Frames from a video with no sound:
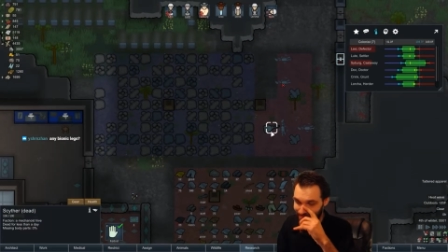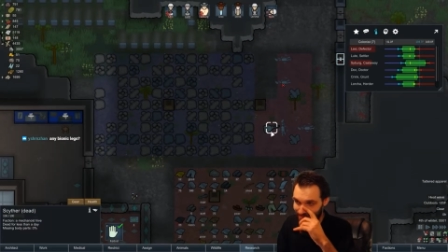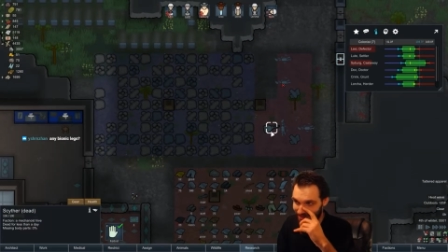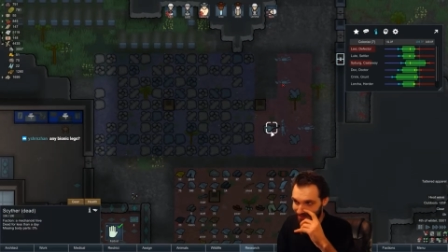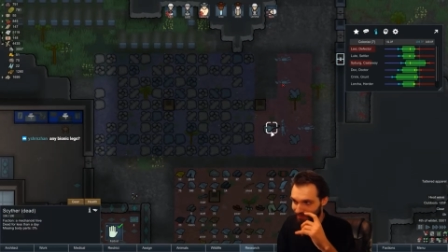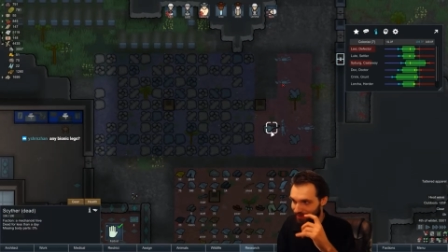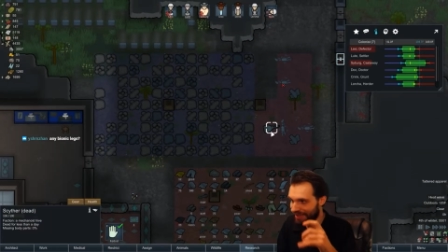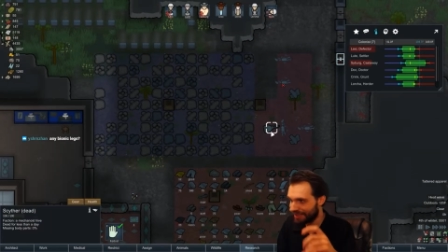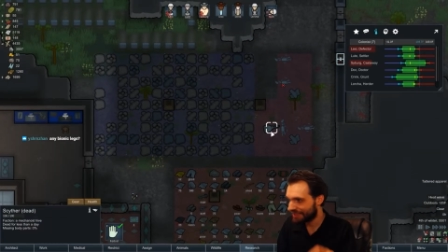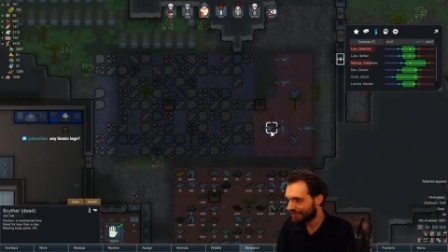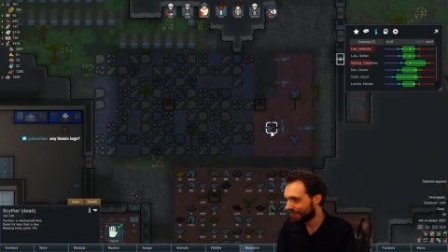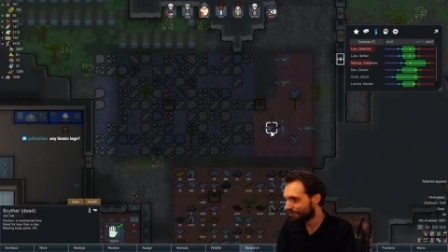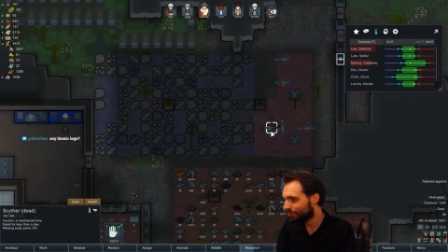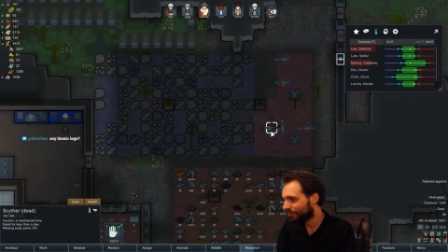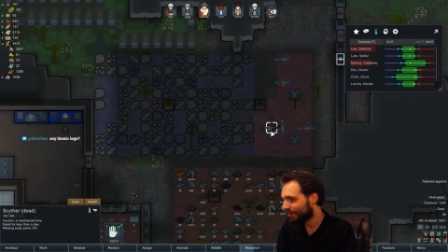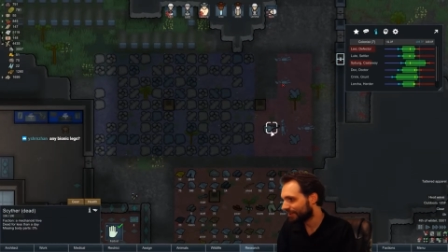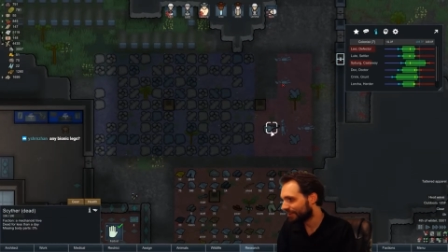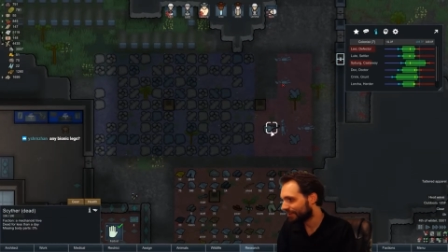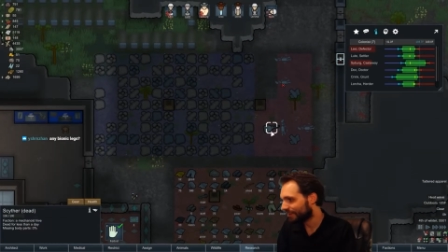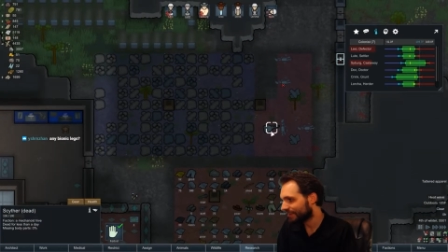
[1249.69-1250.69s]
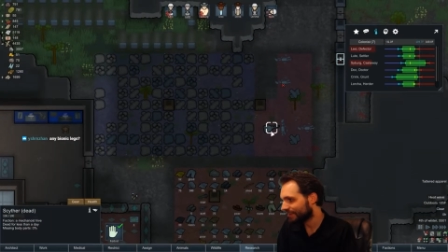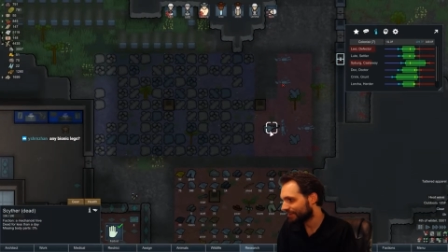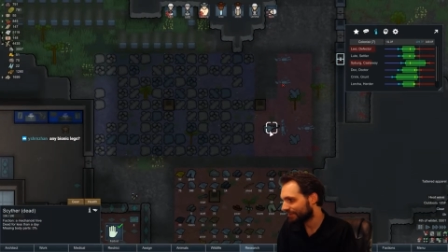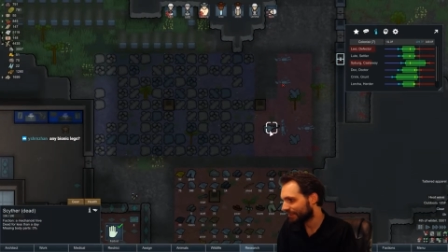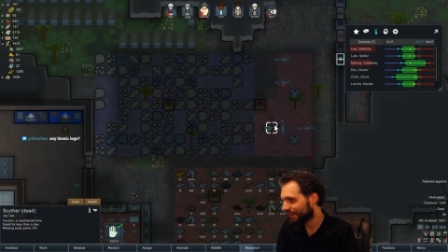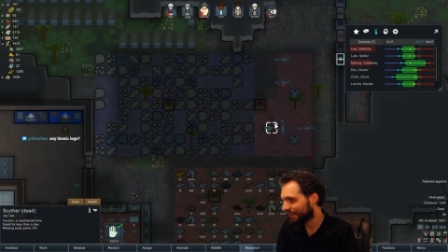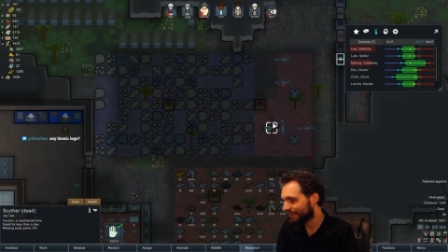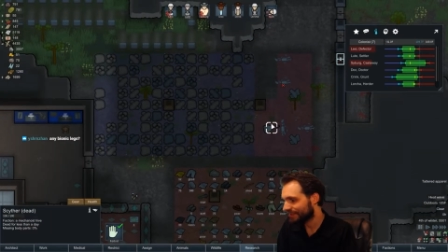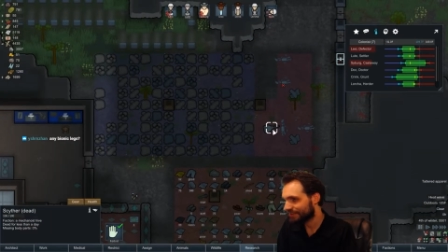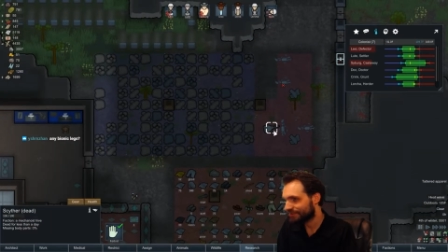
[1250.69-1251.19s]
be making bionic
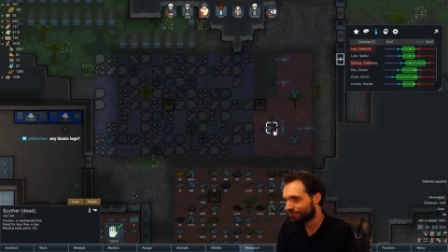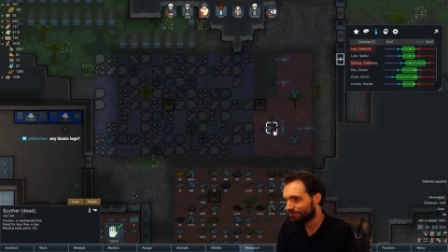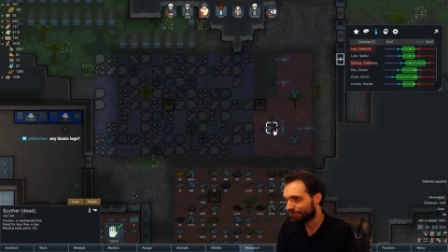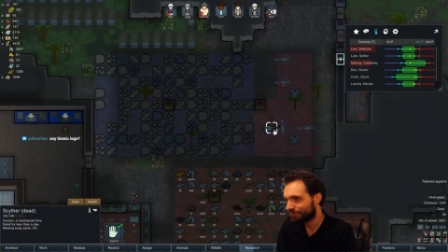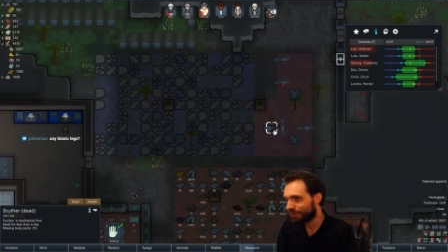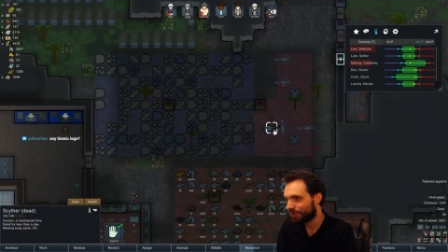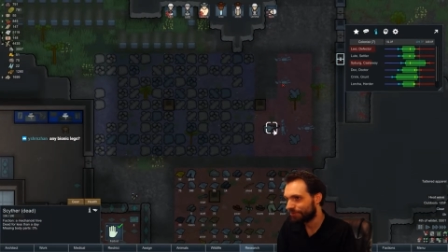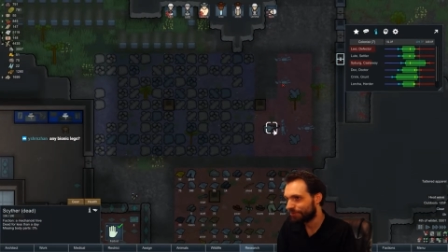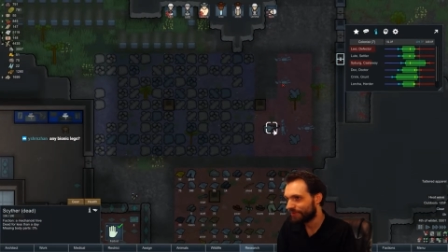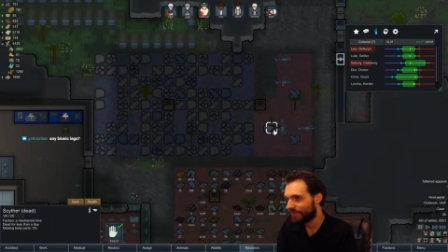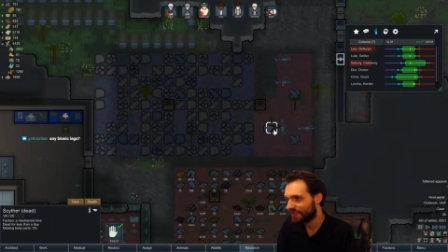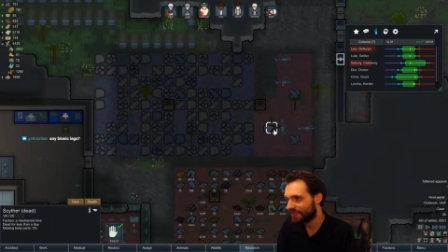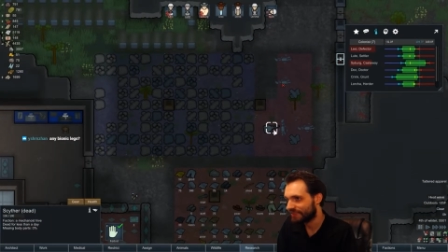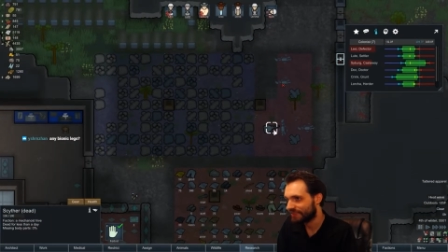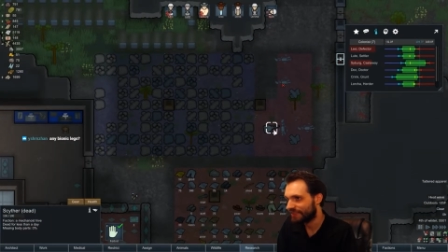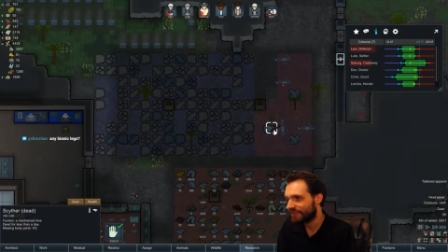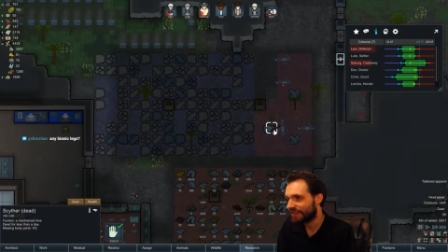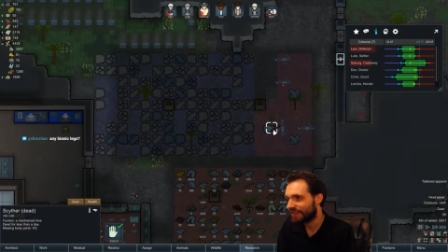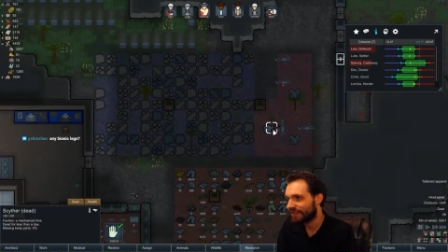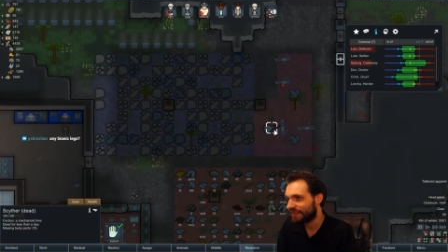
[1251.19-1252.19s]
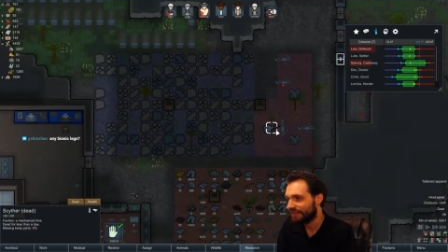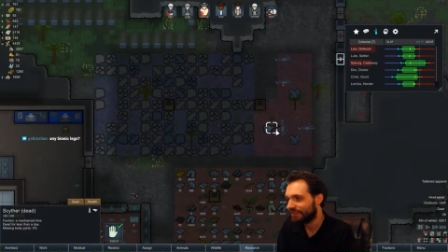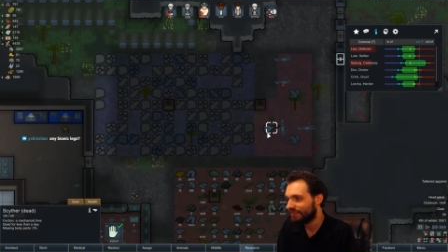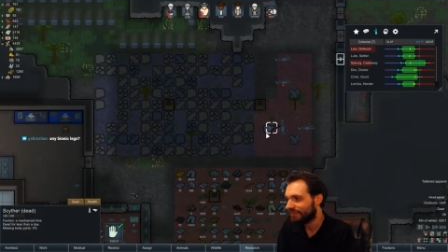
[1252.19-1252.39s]
legs from this guy.